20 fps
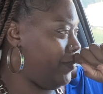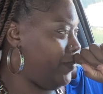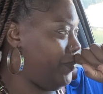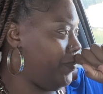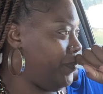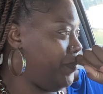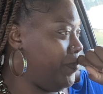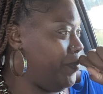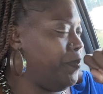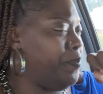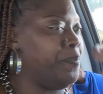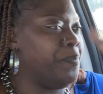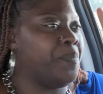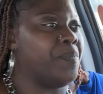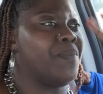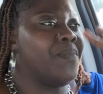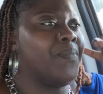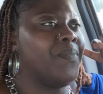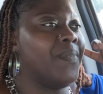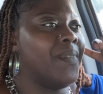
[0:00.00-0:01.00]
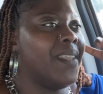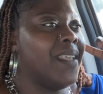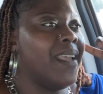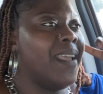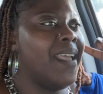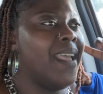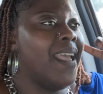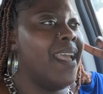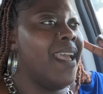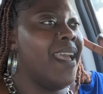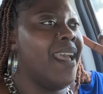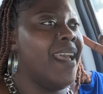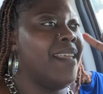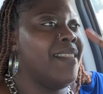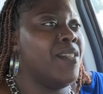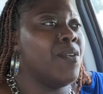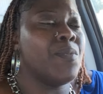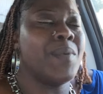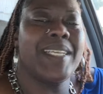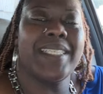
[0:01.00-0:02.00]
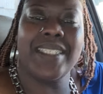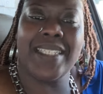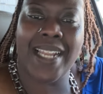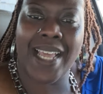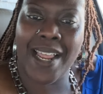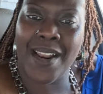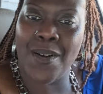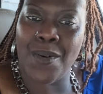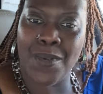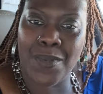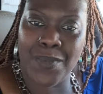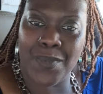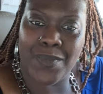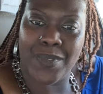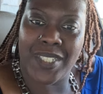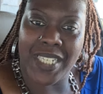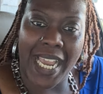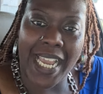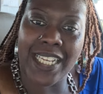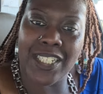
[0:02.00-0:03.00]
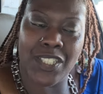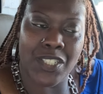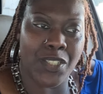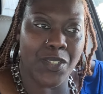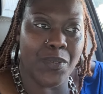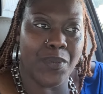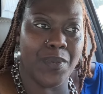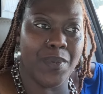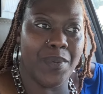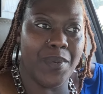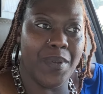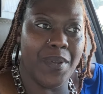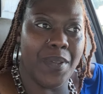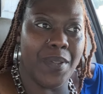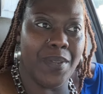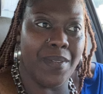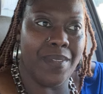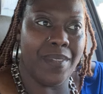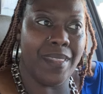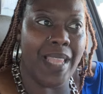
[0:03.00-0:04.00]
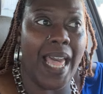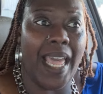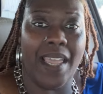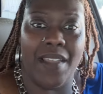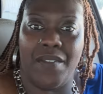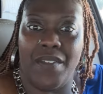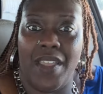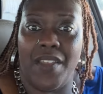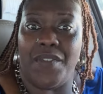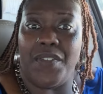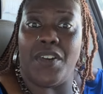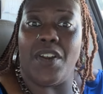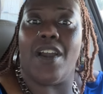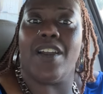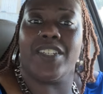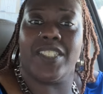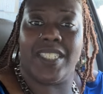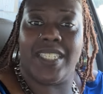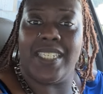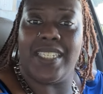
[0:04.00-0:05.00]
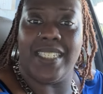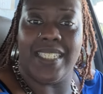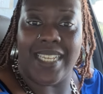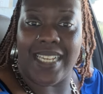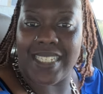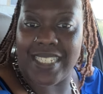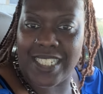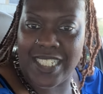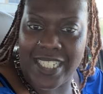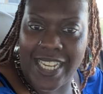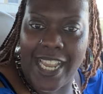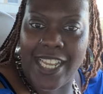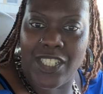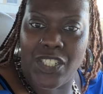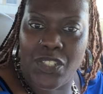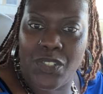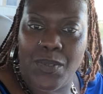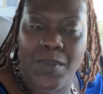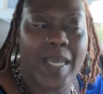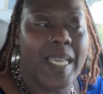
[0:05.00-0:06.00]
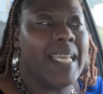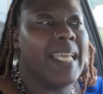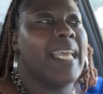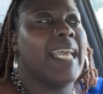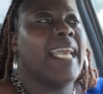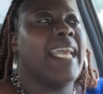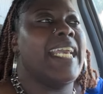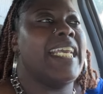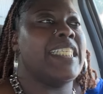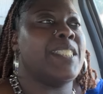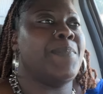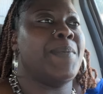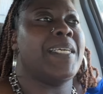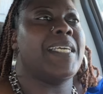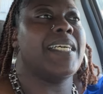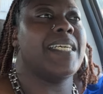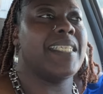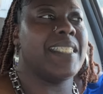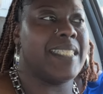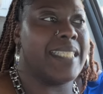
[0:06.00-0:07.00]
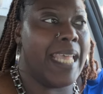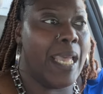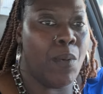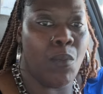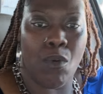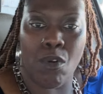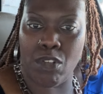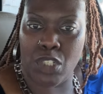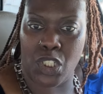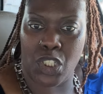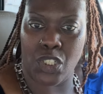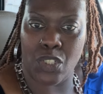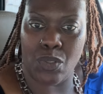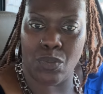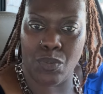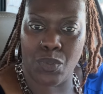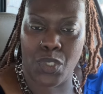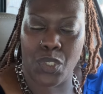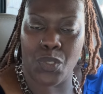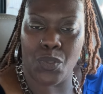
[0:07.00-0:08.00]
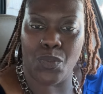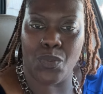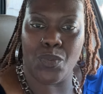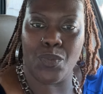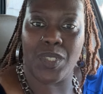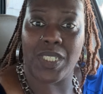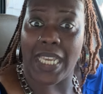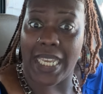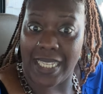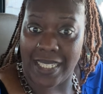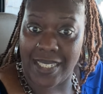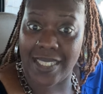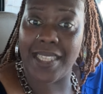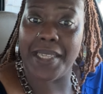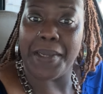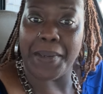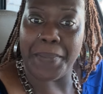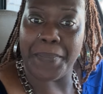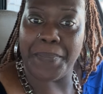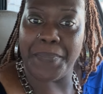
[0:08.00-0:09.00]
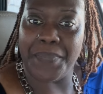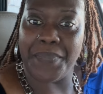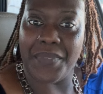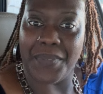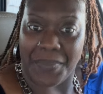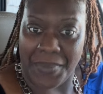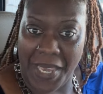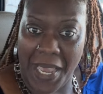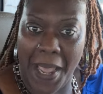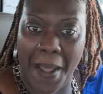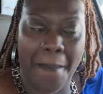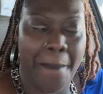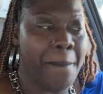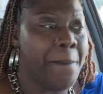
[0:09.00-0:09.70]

the reason they don't chase you, like if, if a narcissist doesn't chase you, is because they want you to chase them. Okay.